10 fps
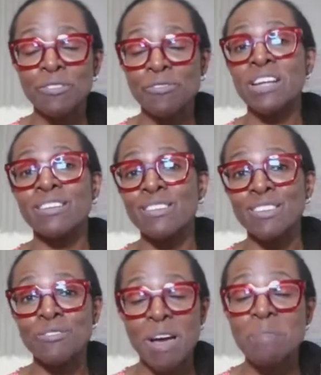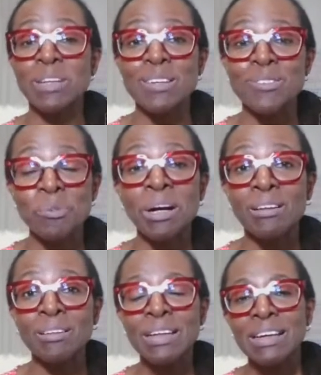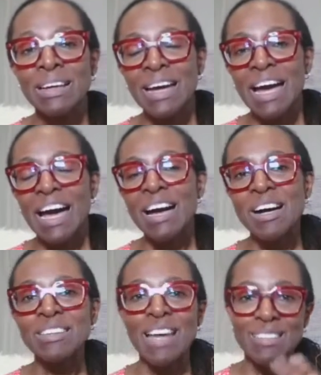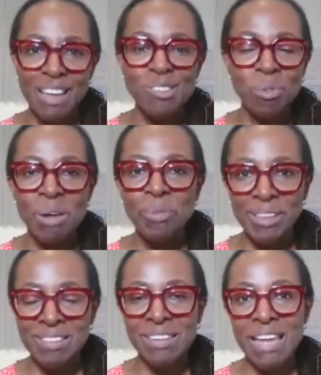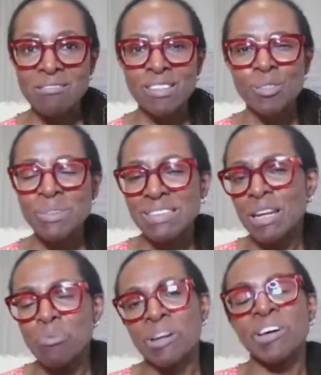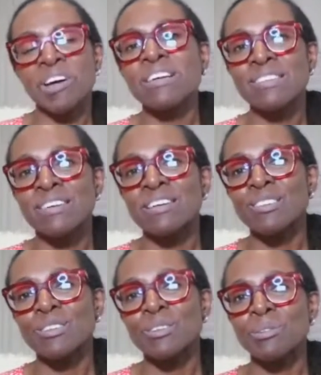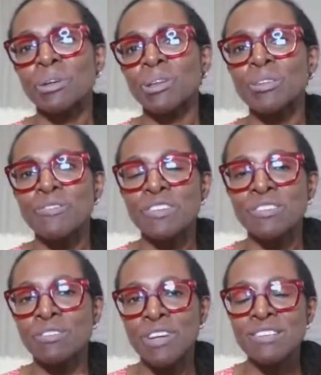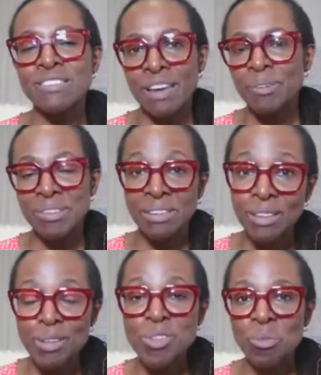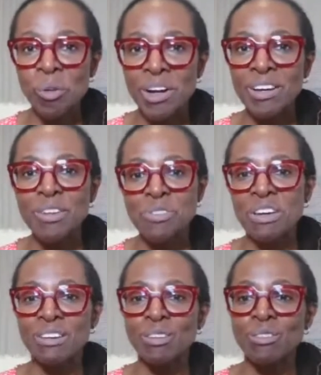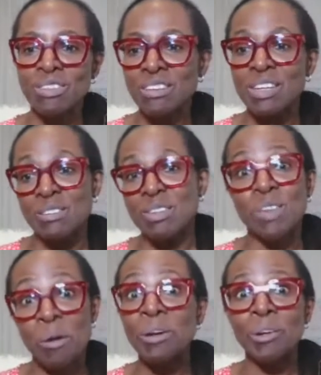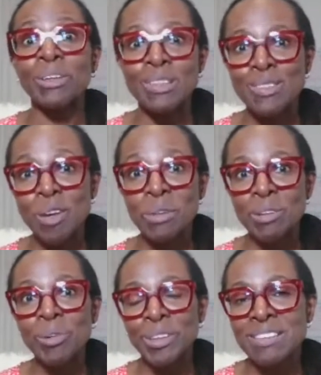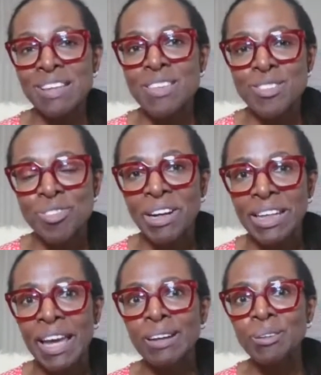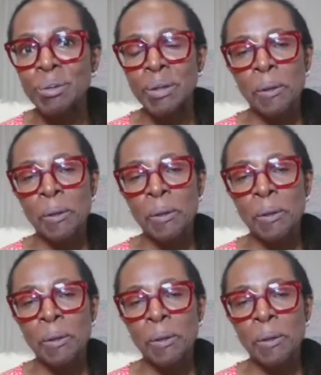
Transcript: friends and family as well. And that's why I put it together as almost like a precursor to a lot of the diversity, equity and inclusion work that is going on in so many organizations right now.